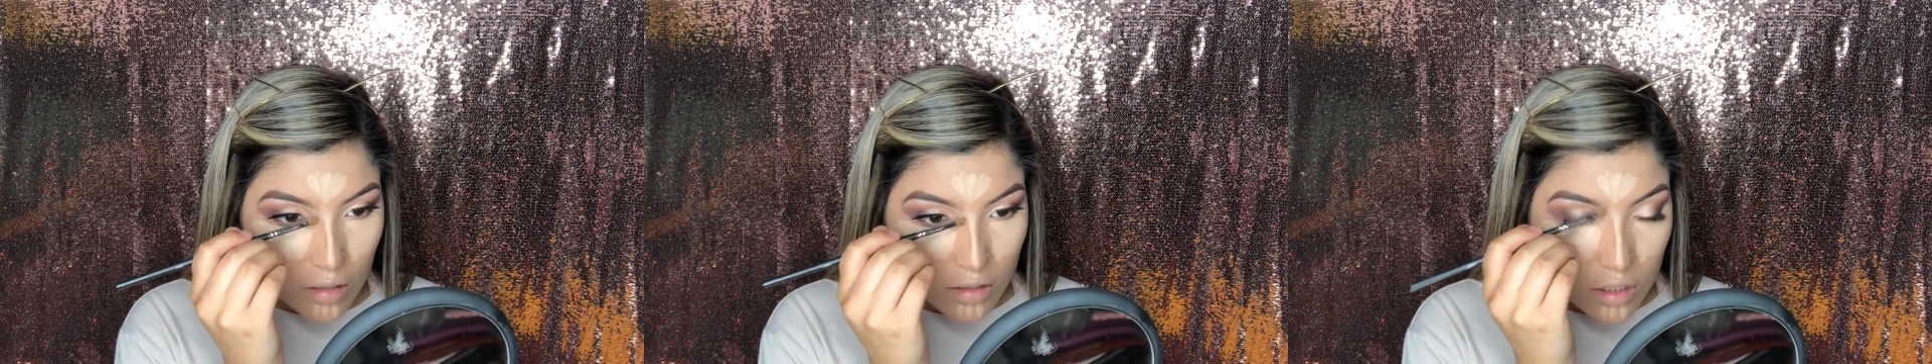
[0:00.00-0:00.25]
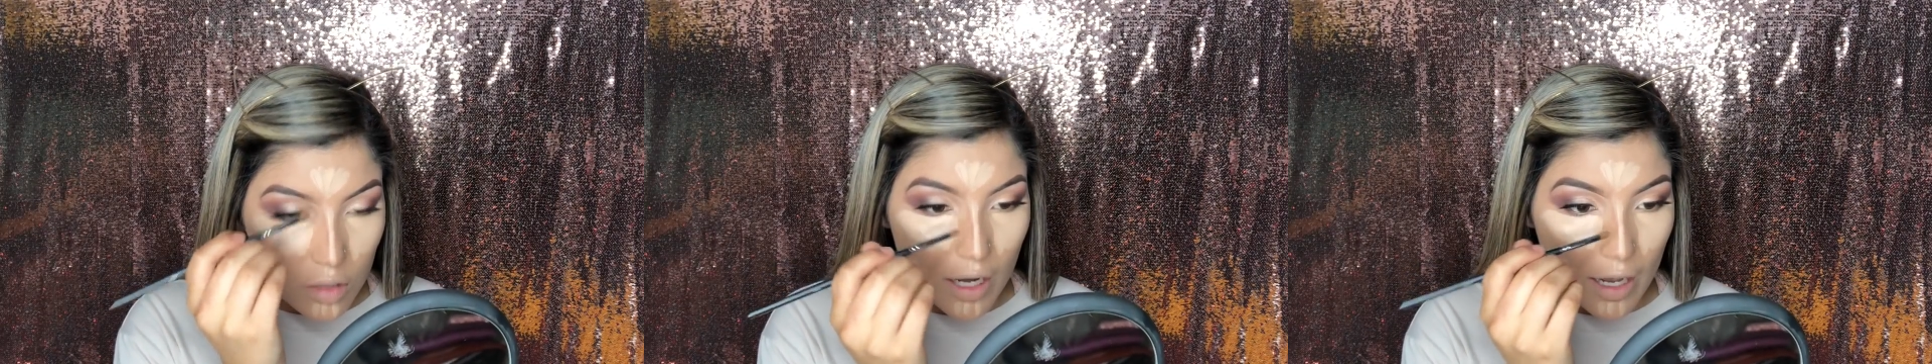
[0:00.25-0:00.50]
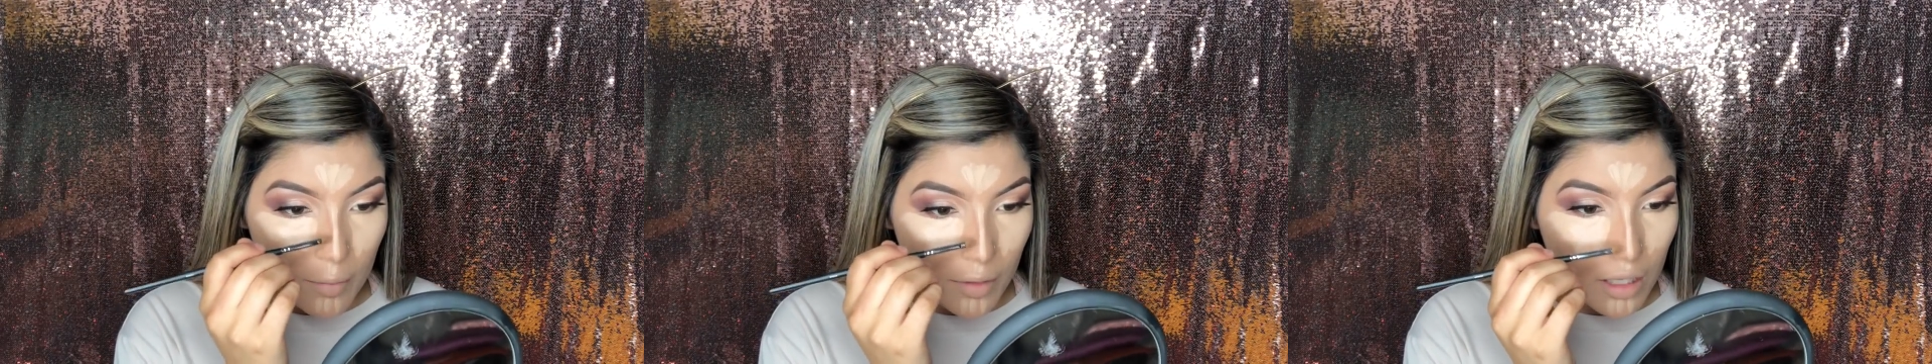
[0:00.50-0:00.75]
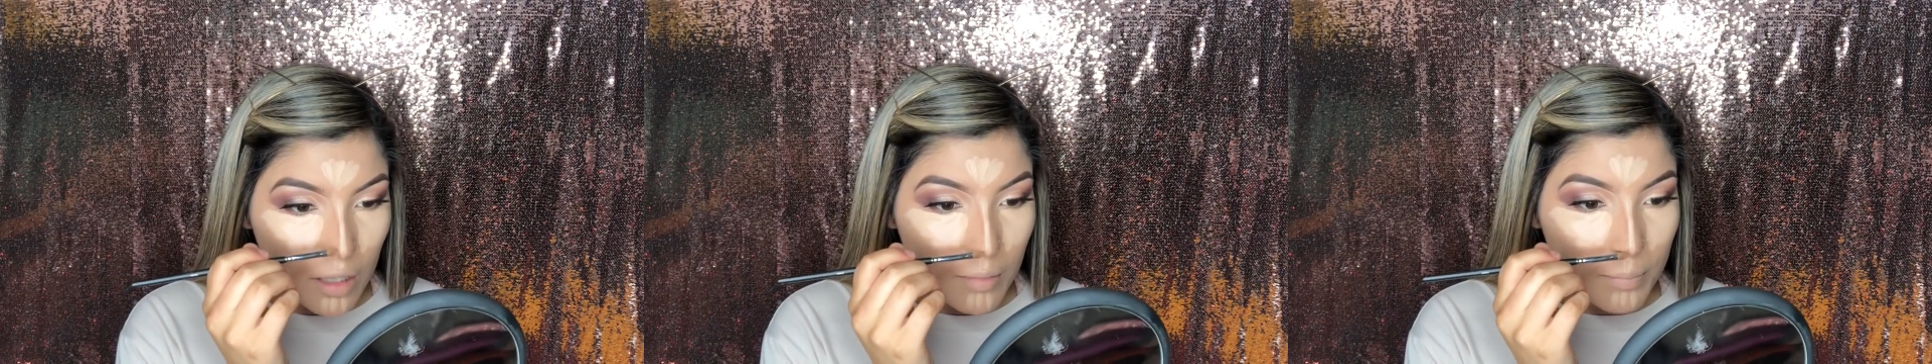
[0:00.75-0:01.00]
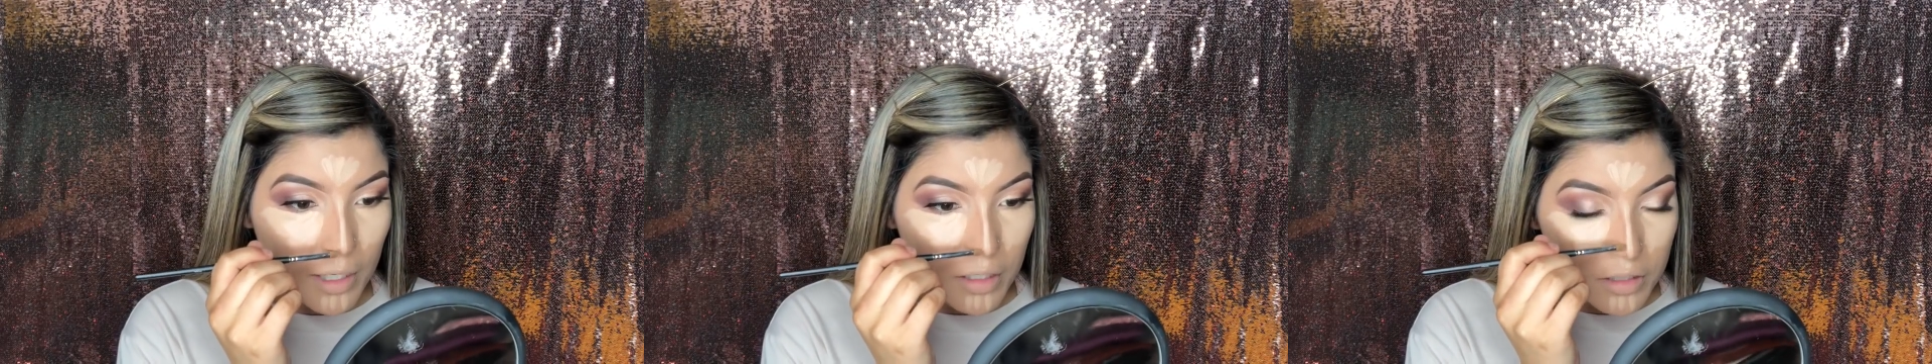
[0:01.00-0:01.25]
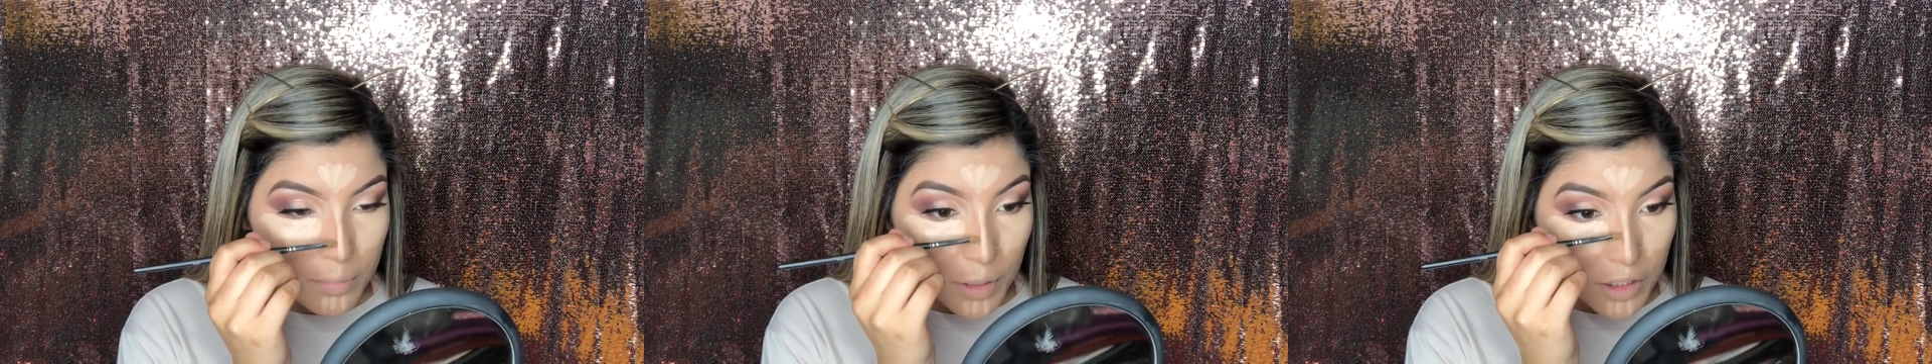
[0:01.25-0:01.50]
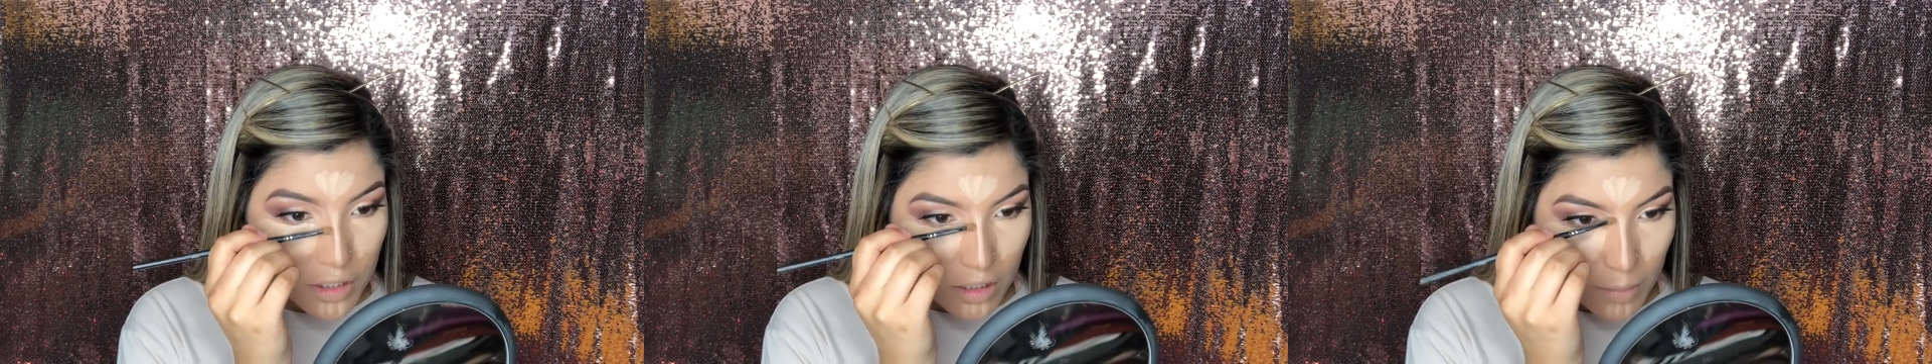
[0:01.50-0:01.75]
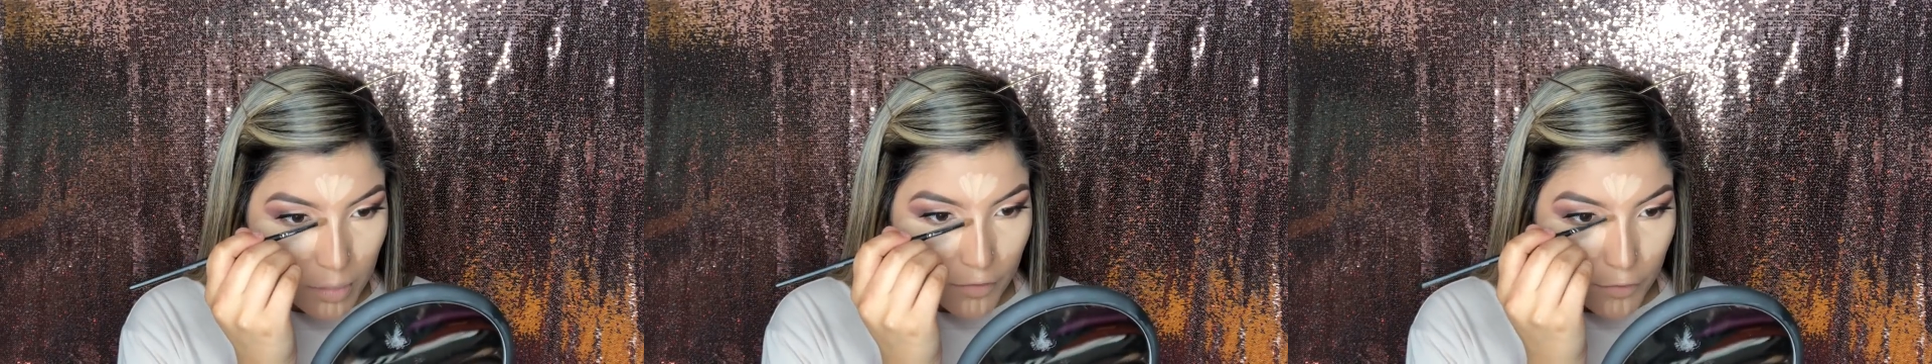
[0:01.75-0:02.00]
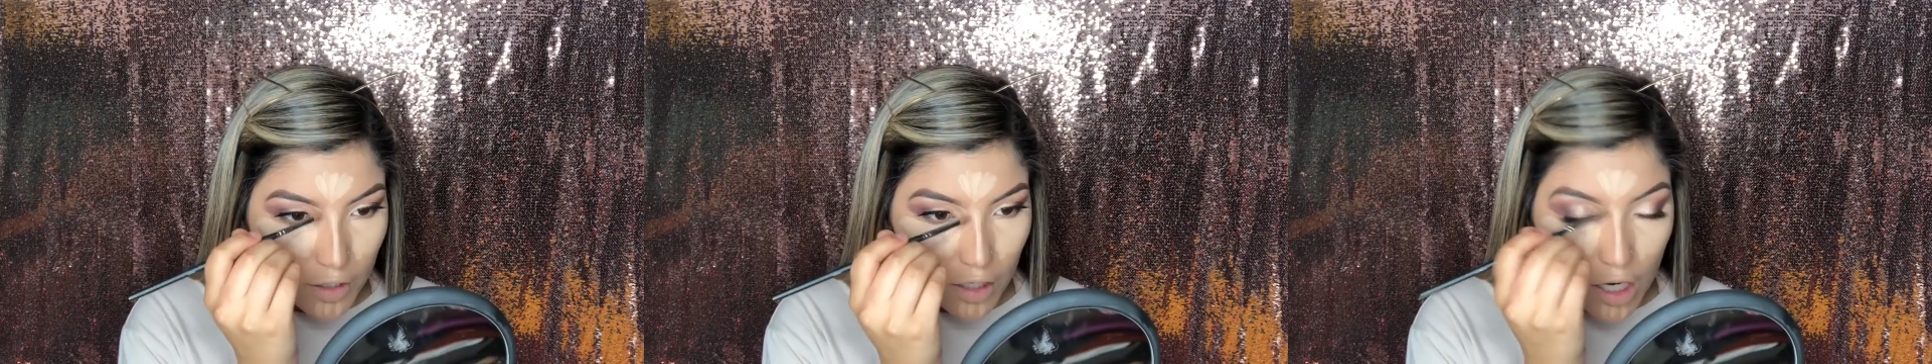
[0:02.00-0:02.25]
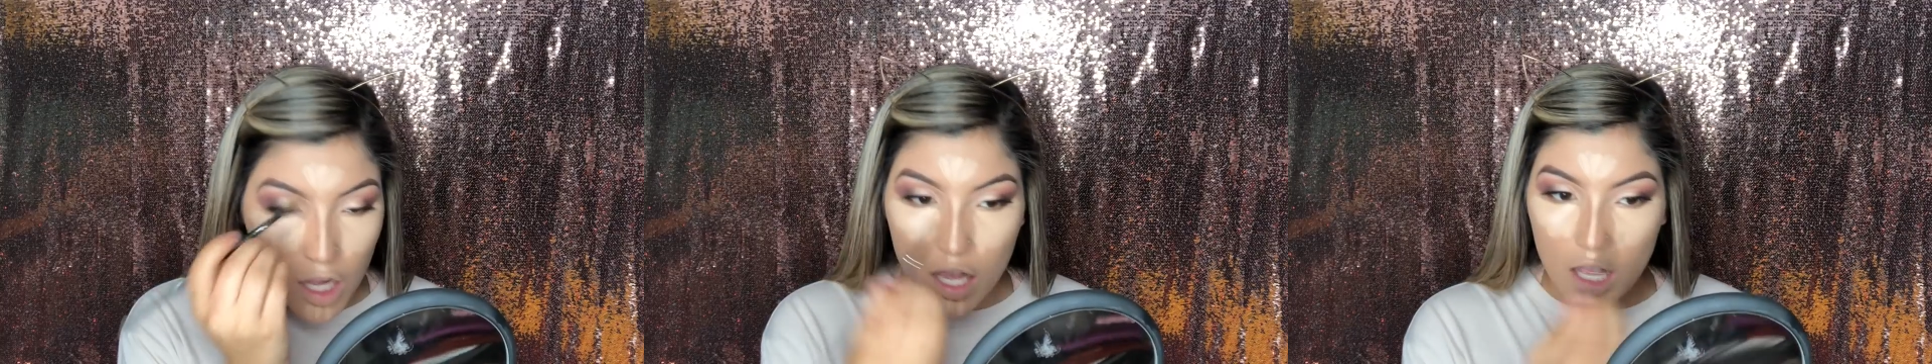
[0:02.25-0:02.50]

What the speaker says: so I really personally prefer